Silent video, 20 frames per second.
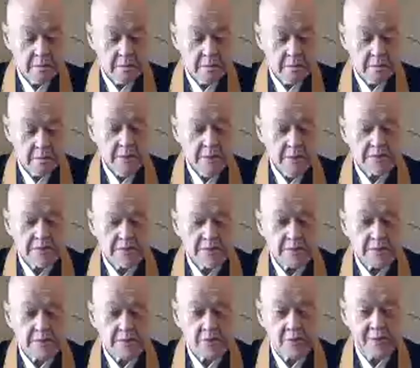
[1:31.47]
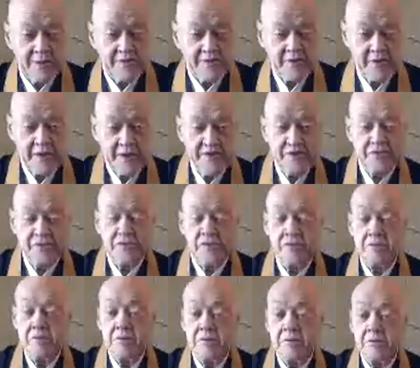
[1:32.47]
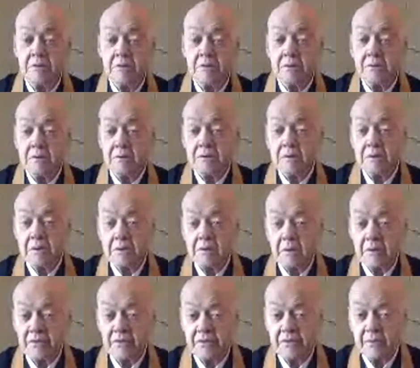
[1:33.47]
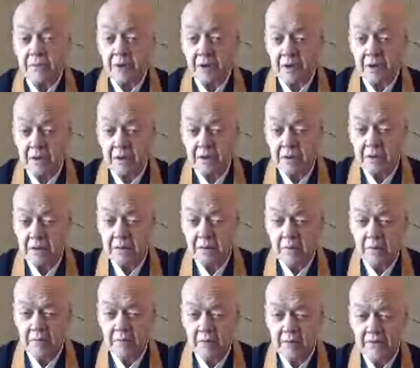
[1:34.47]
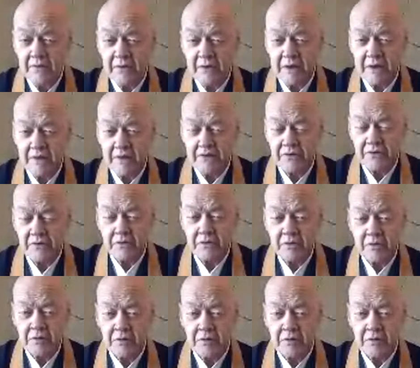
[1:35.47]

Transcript: What Resonates? Question mark. What resonates?